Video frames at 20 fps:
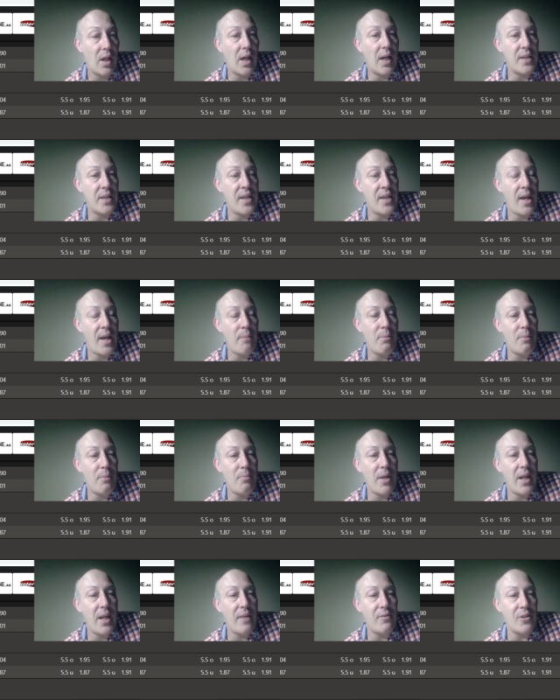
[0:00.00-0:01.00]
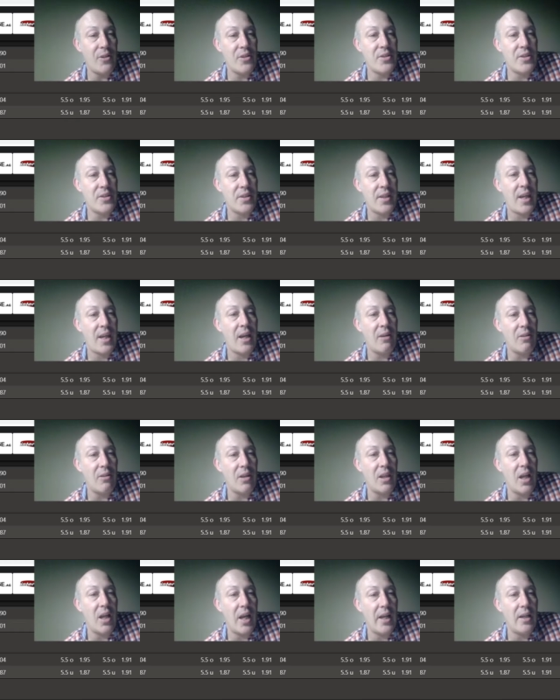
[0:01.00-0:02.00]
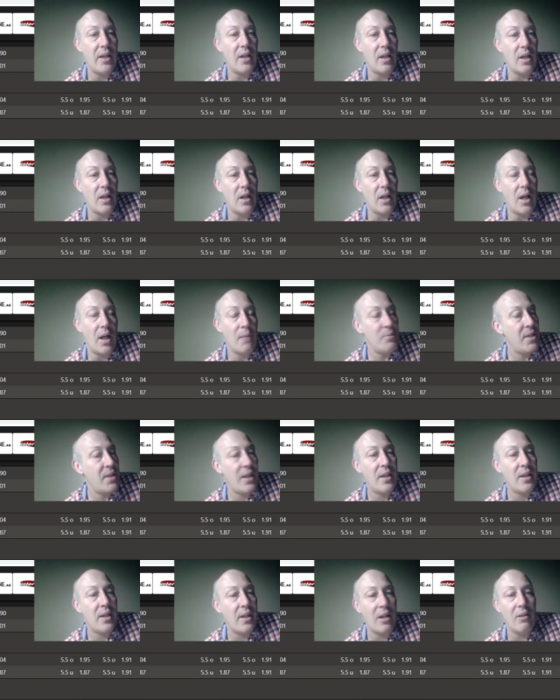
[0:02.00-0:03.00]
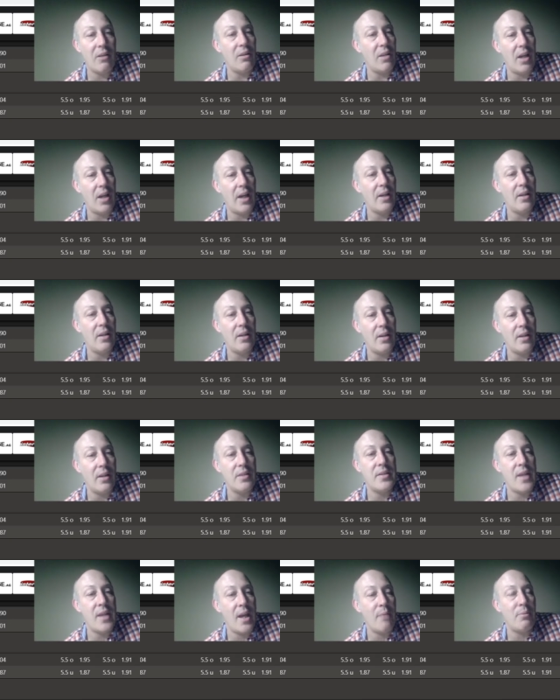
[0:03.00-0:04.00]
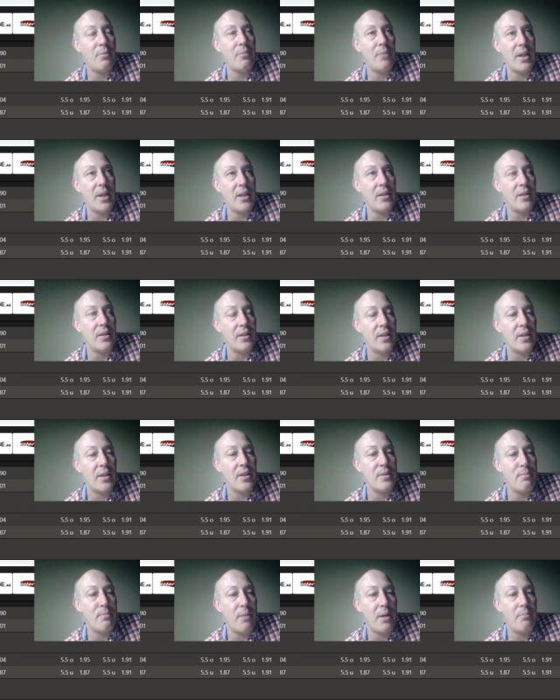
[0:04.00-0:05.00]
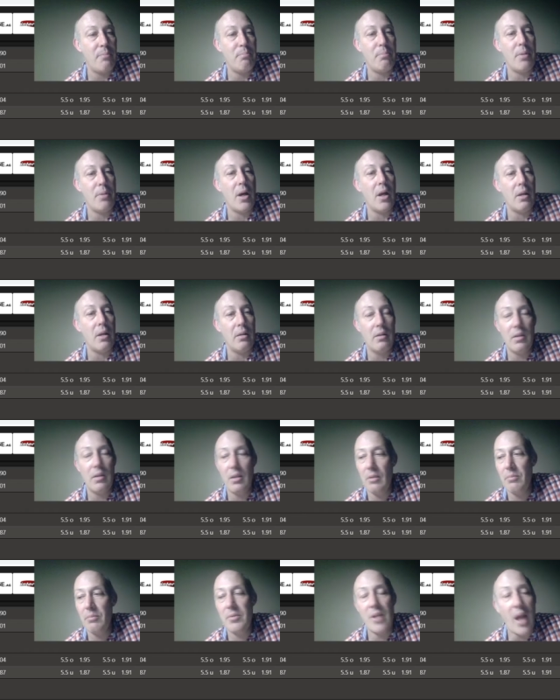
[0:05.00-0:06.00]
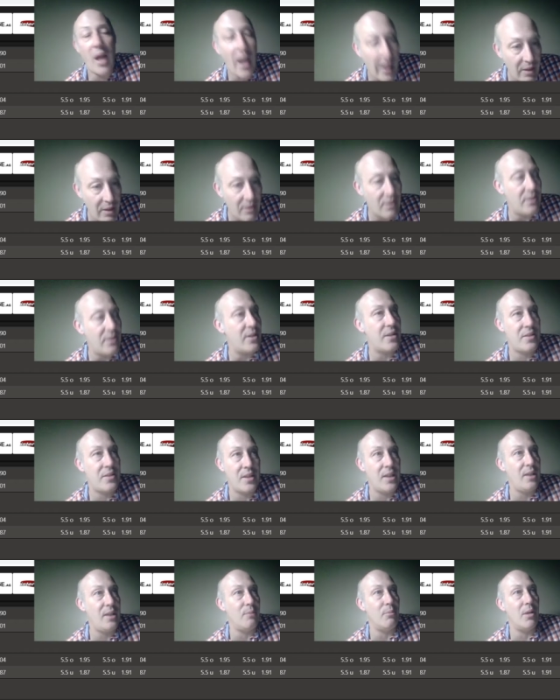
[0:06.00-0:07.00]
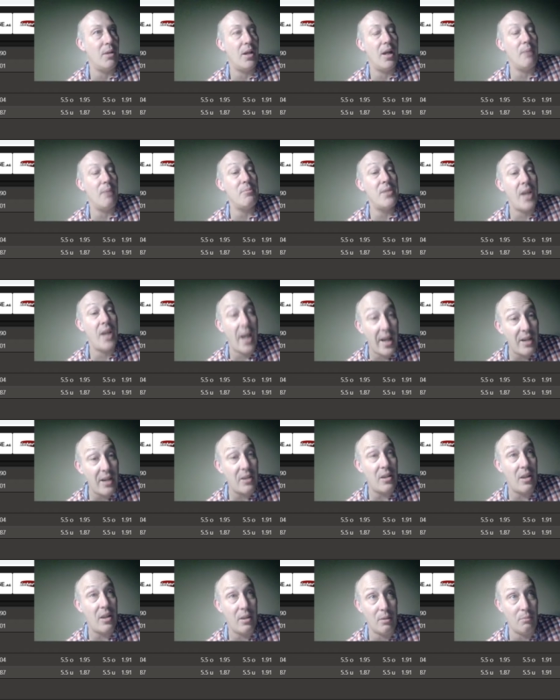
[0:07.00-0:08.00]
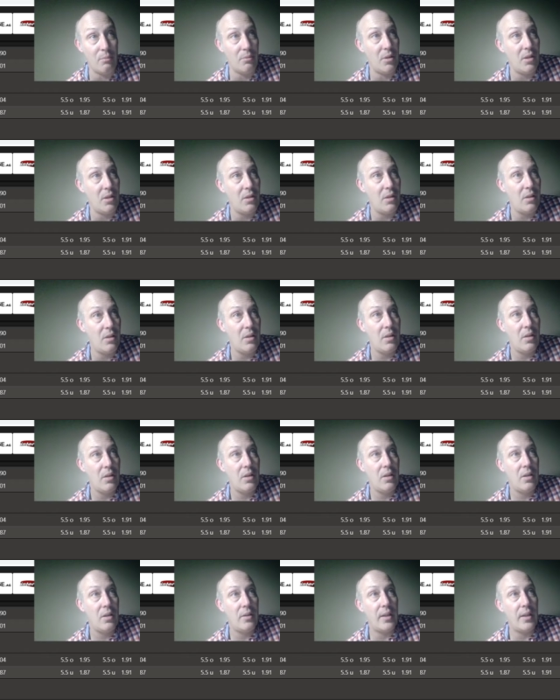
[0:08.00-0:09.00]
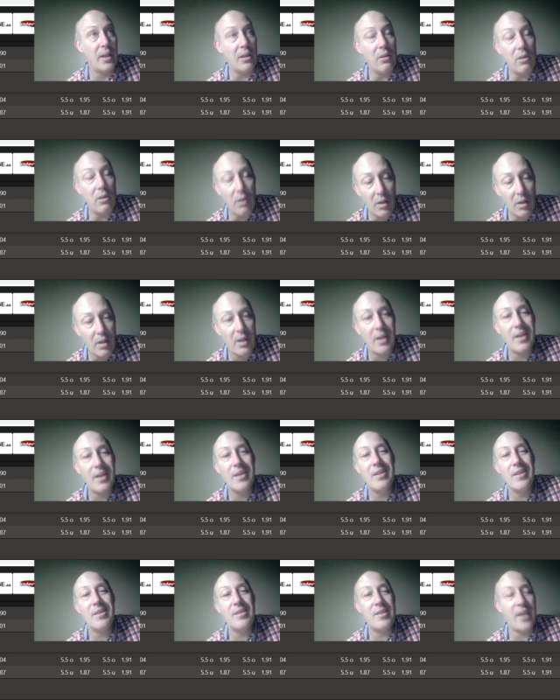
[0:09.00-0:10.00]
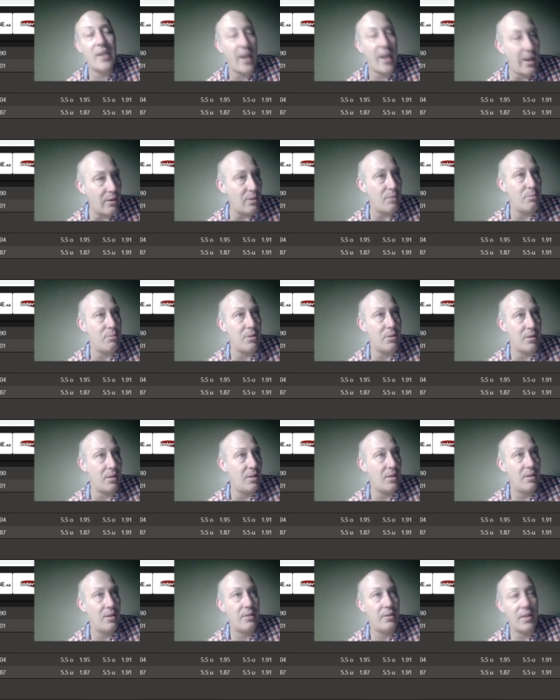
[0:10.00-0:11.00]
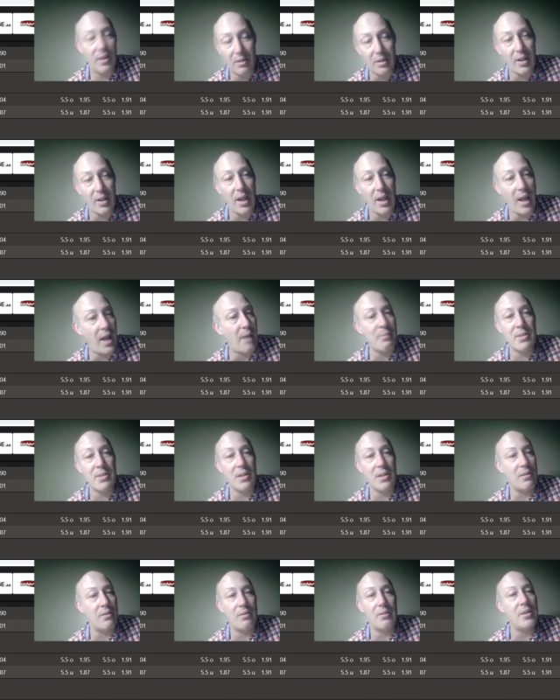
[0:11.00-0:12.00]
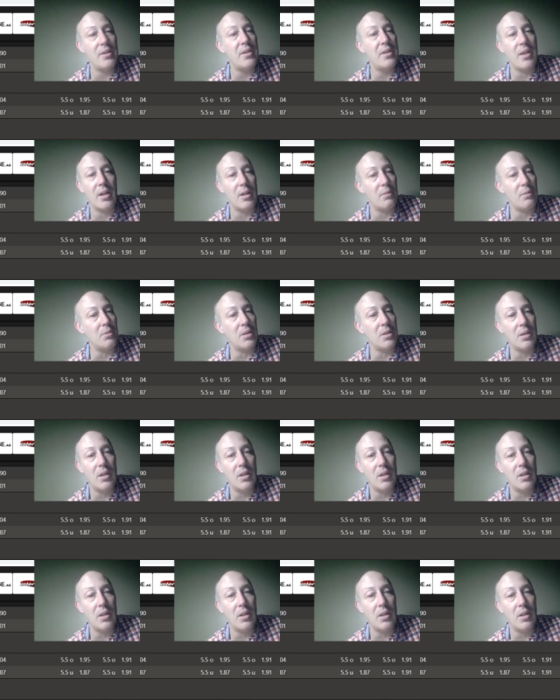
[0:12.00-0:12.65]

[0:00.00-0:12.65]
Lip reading: Tampa Bay versus Carolina. I'm taking Carolina and Tampa Bay can kiss my butt. I'm tired of that team. I'm tired of them. They look terrible. They look absolutely terrible.